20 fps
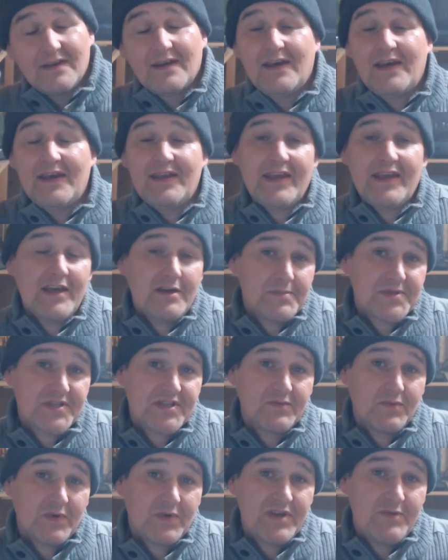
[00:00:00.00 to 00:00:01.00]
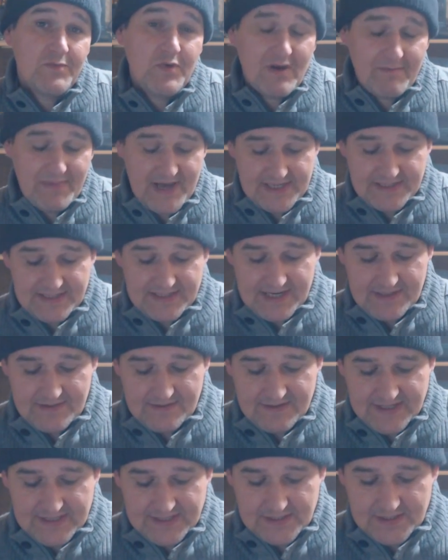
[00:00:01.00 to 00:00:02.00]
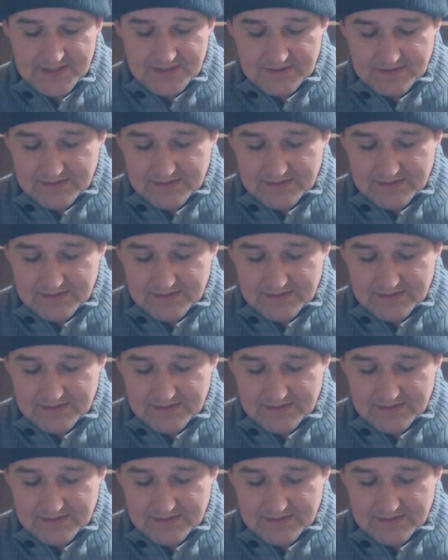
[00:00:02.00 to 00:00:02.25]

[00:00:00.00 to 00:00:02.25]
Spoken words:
It helps when you put a battery in things.